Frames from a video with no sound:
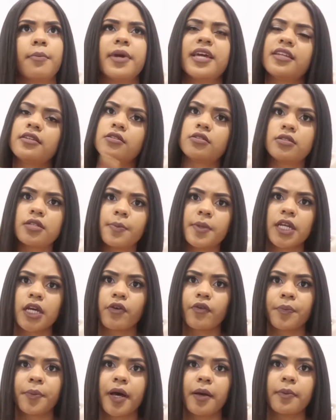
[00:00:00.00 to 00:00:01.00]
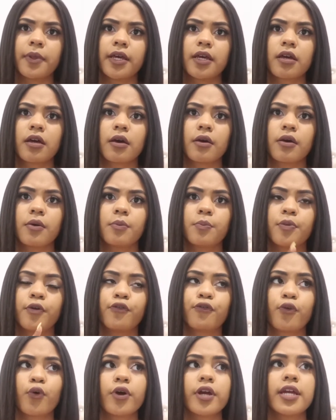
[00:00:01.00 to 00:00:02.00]
in Dominican Republic,
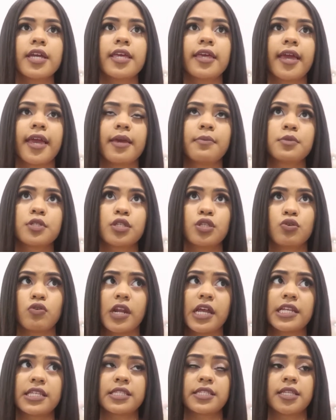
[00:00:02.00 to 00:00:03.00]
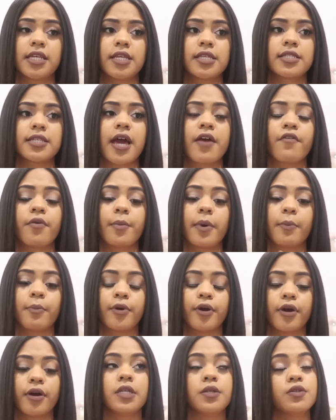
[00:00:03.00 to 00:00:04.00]
before he came to the United States, I
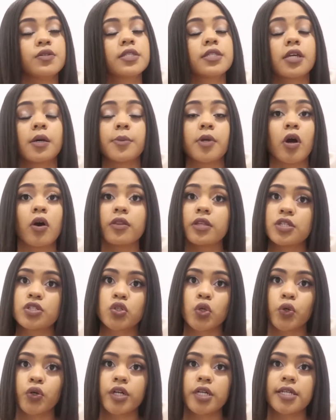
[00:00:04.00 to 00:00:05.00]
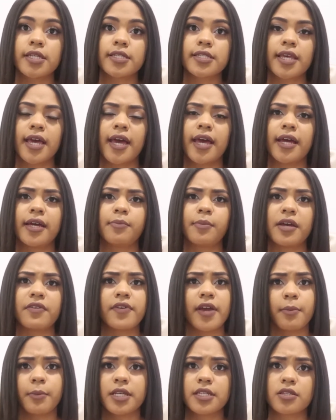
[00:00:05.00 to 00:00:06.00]
remember he used to tell me all these stories, and my
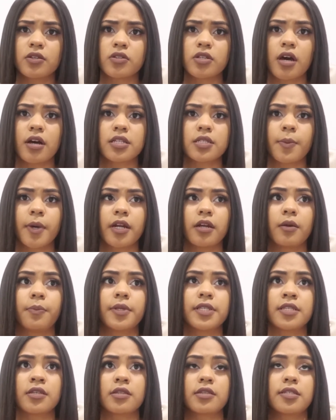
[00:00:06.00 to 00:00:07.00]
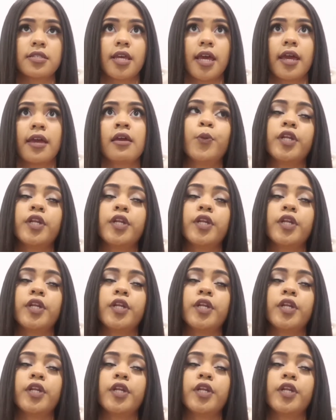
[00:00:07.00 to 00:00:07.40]
family still talks about it up until this day.